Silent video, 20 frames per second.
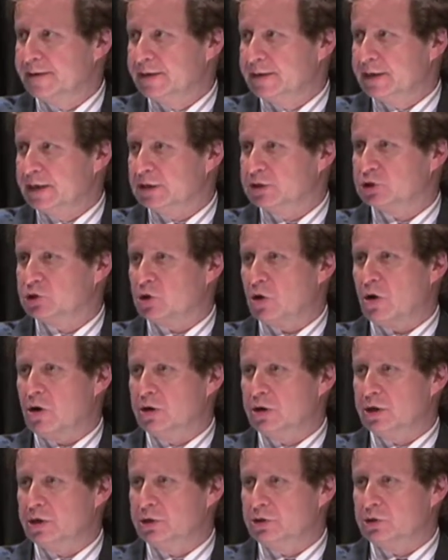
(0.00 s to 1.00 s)
It's
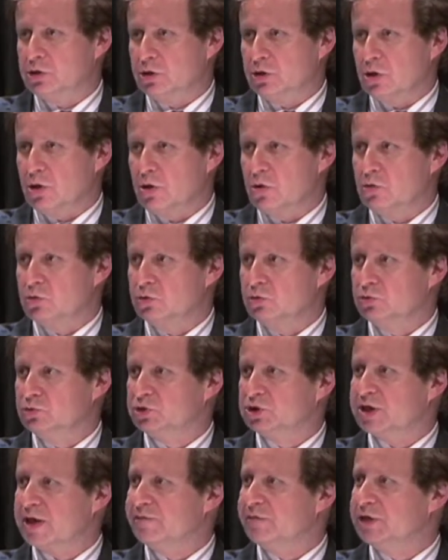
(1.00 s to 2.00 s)
targeted to go to
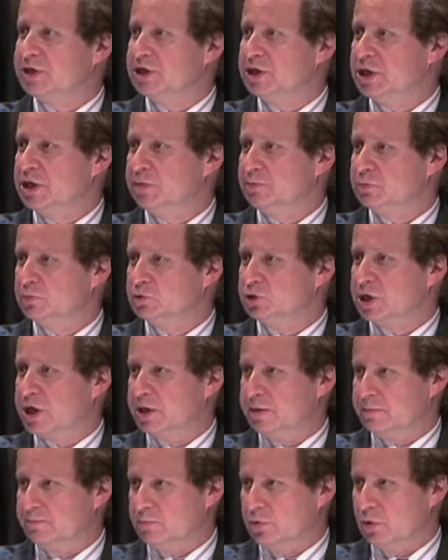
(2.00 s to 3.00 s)
17%
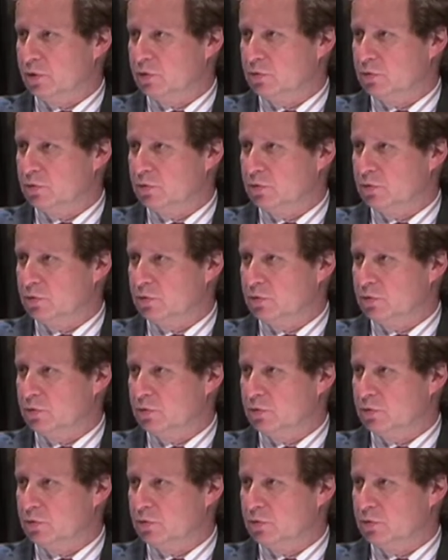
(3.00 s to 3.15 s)
below